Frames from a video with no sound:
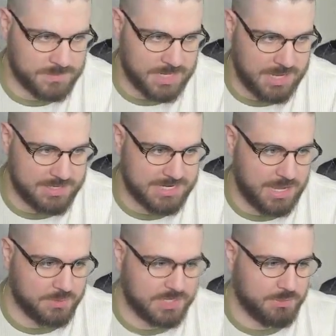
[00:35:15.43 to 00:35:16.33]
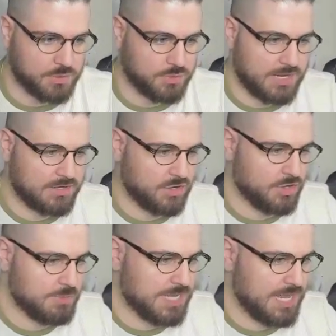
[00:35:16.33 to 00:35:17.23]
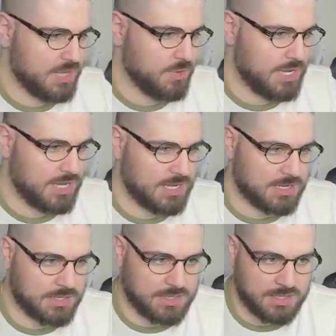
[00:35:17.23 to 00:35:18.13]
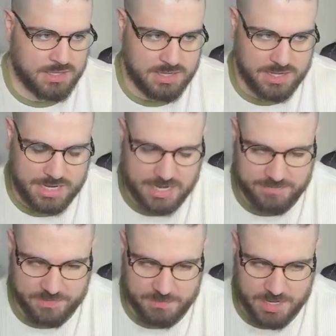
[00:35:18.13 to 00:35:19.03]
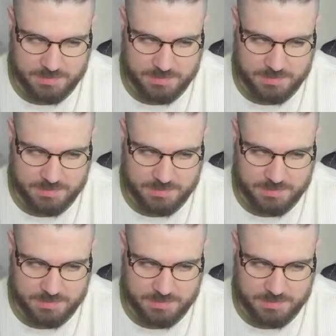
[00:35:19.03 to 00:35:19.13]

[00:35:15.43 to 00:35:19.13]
I doubt they would red card me anyway. And if I'm not